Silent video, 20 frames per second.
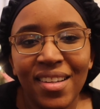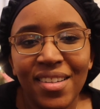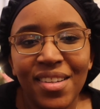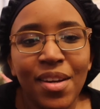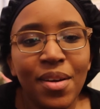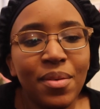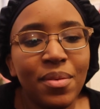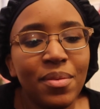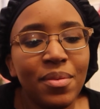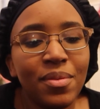
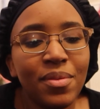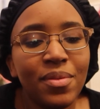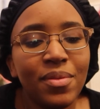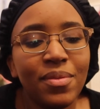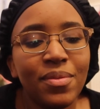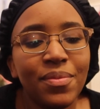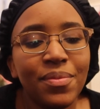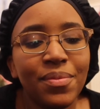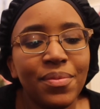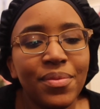No,
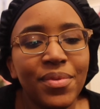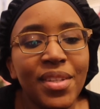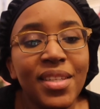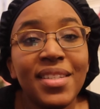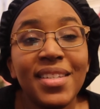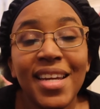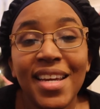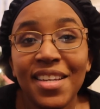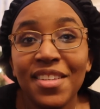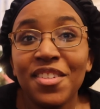the
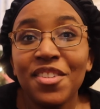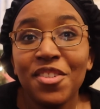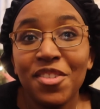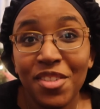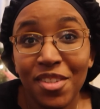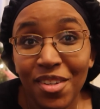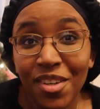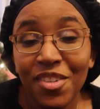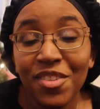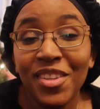days are,
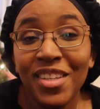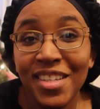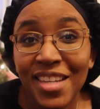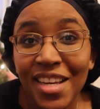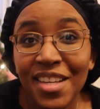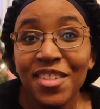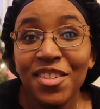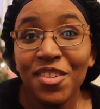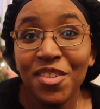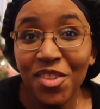the
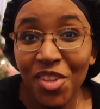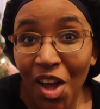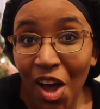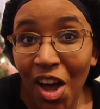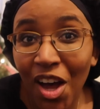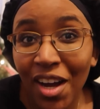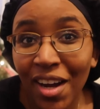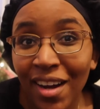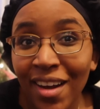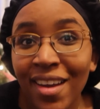days are
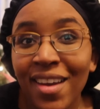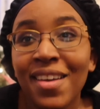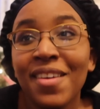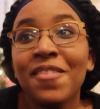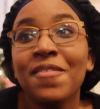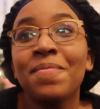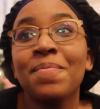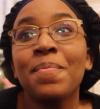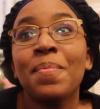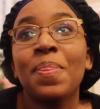long,
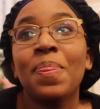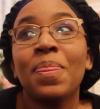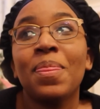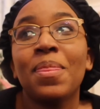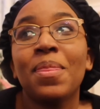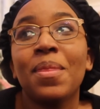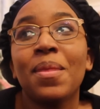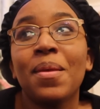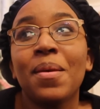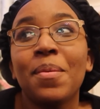
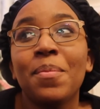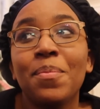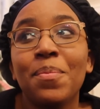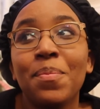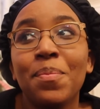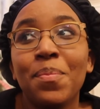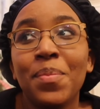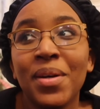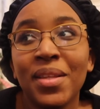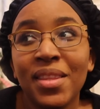
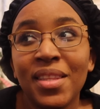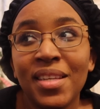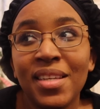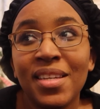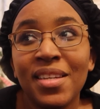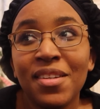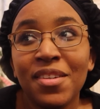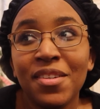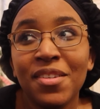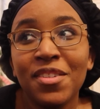but the
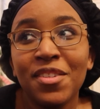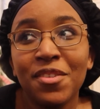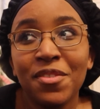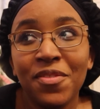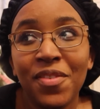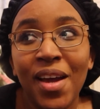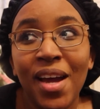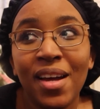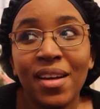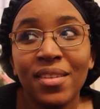years are
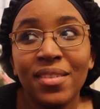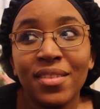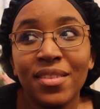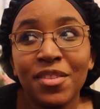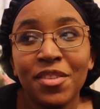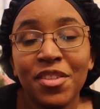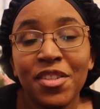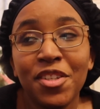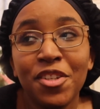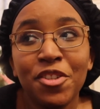fast
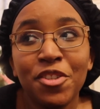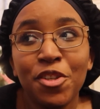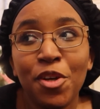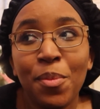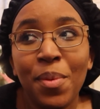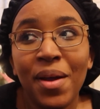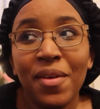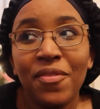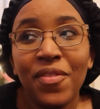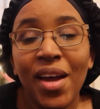or years go
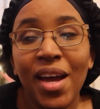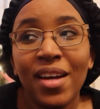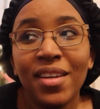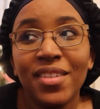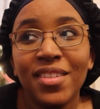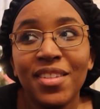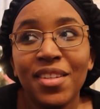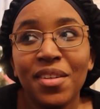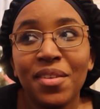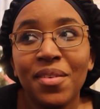by
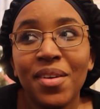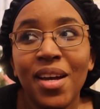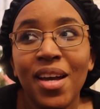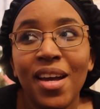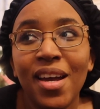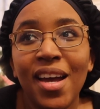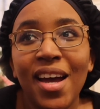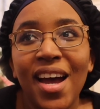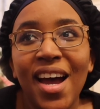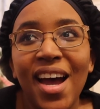fast so
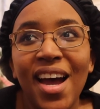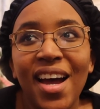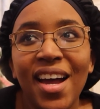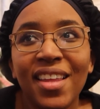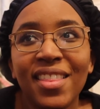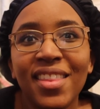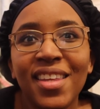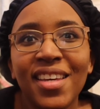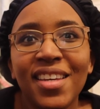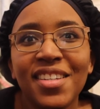i
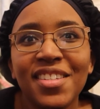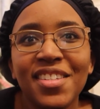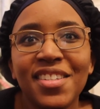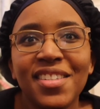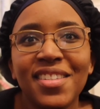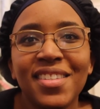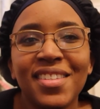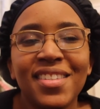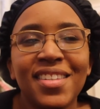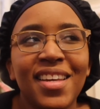think it
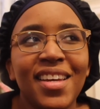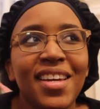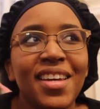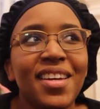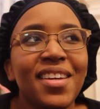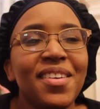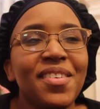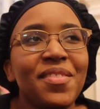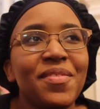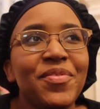just is like
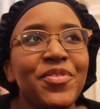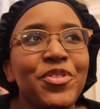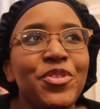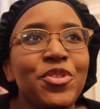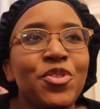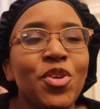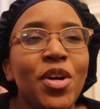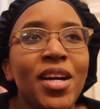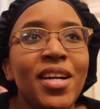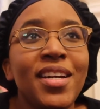
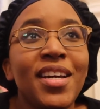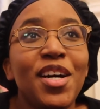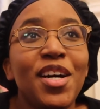trying to